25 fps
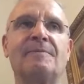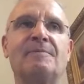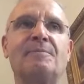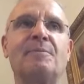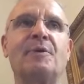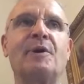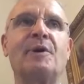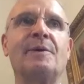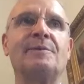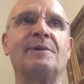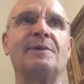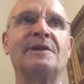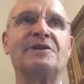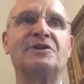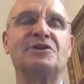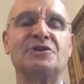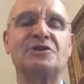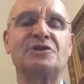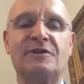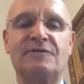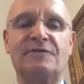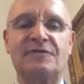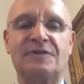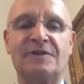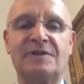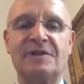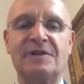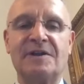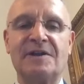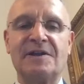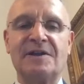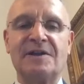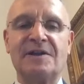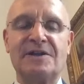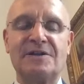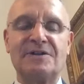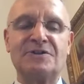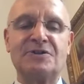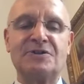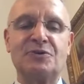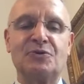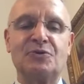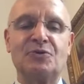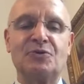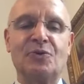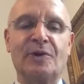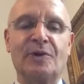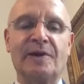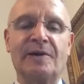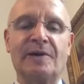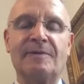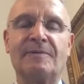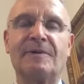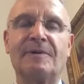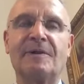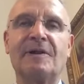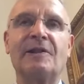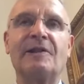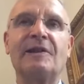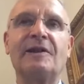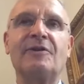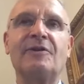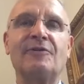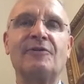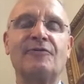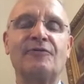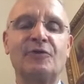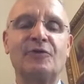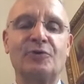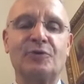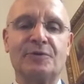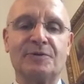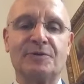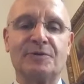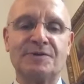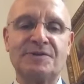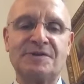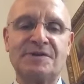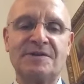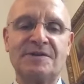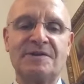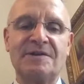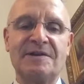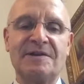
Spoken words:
permanent shift to cleaner fuels